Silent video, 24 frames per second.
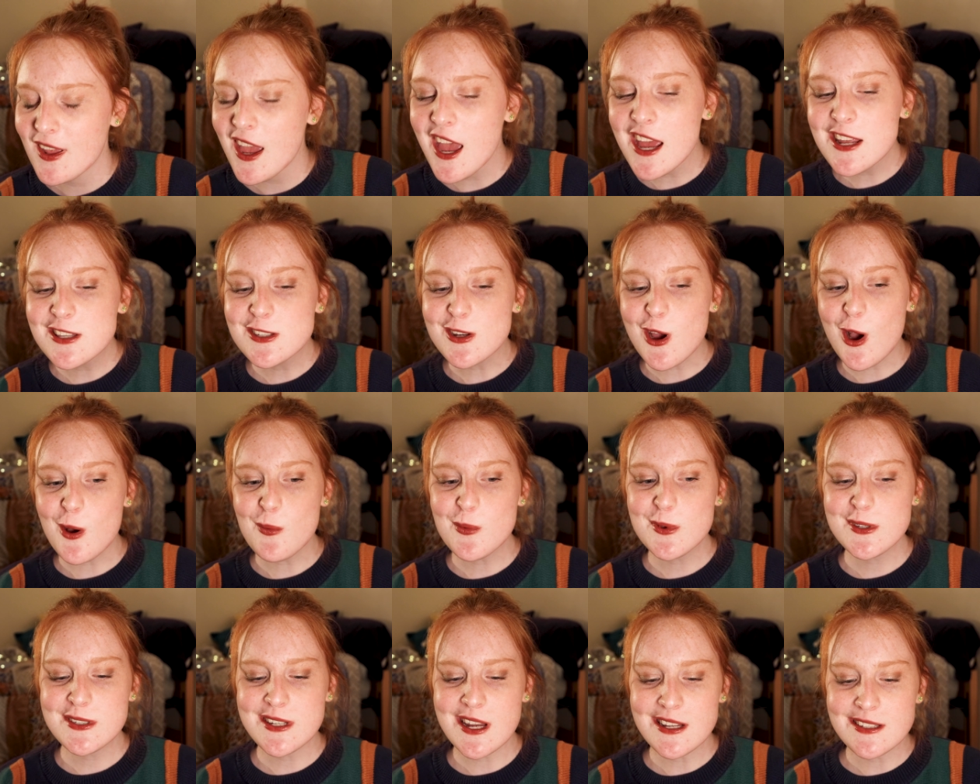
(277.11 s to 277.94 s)
It's
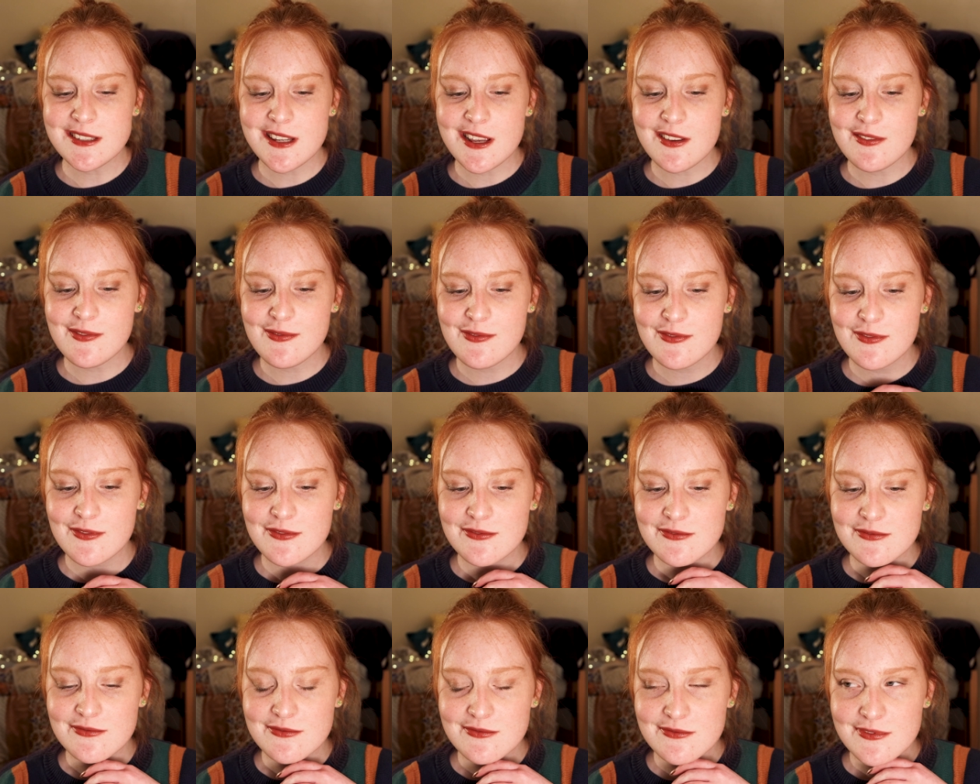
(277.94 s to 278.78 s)
almost as if
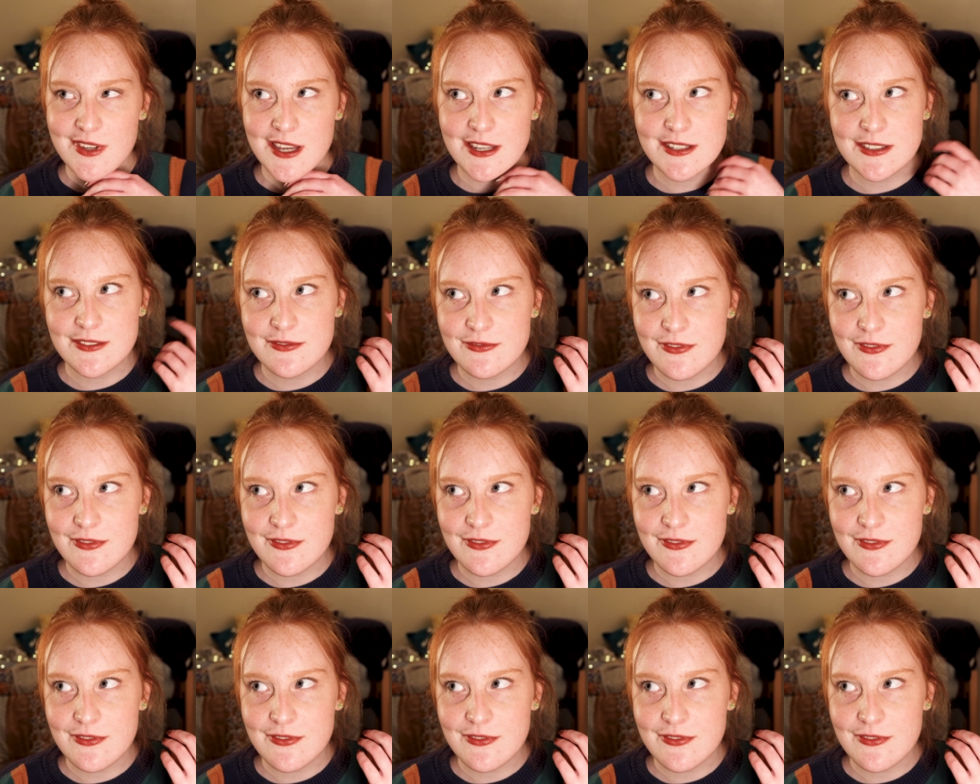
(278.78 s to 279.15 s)
his